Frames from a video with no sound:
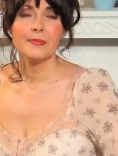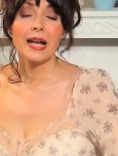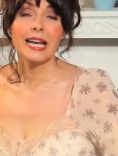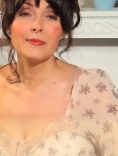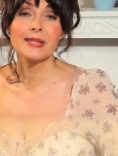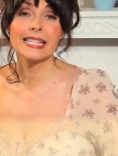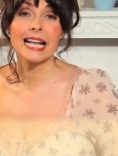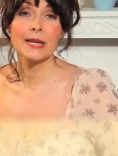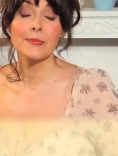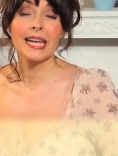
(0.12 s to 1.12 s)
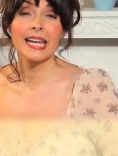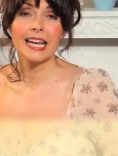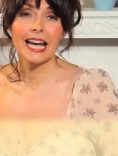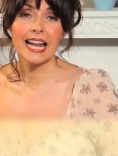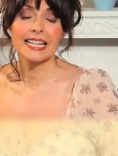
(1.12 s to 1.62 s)
My name's Sally
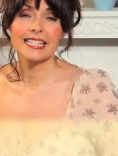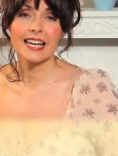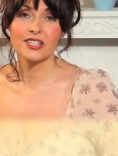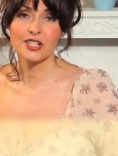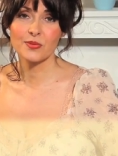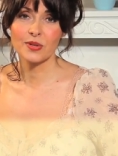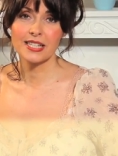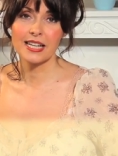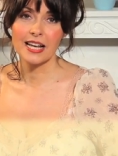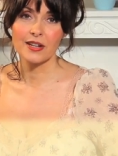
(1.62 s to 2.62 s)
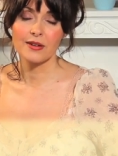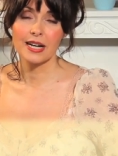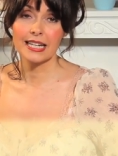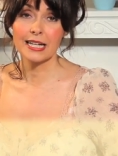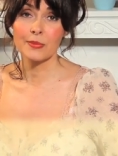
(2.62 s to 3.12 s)
Bee and I just want to tell you
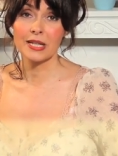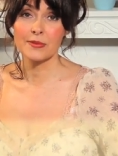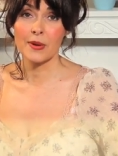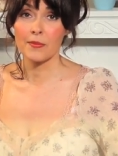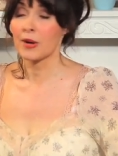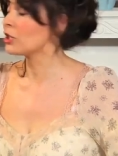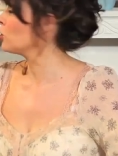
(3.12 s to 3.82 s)
a little bit about my